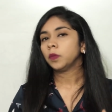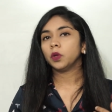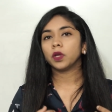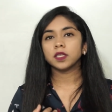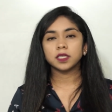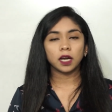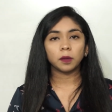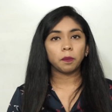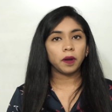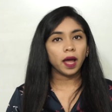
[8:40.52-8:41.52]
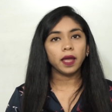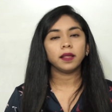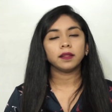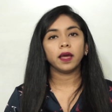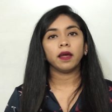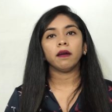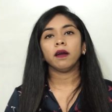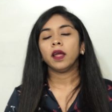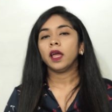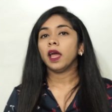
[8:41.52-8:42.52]
you can start applying there
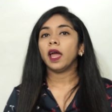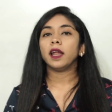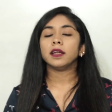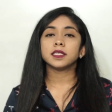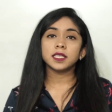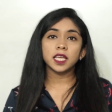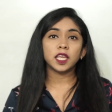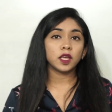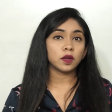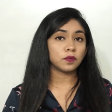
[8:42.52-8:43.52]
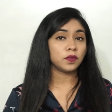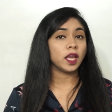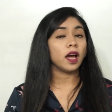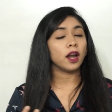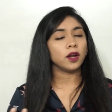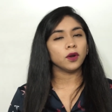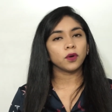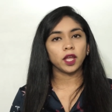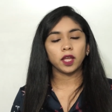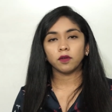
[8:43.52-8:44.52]
and see if they are
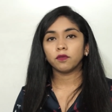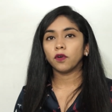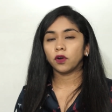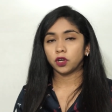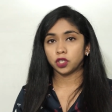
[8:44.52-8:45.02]
looking for a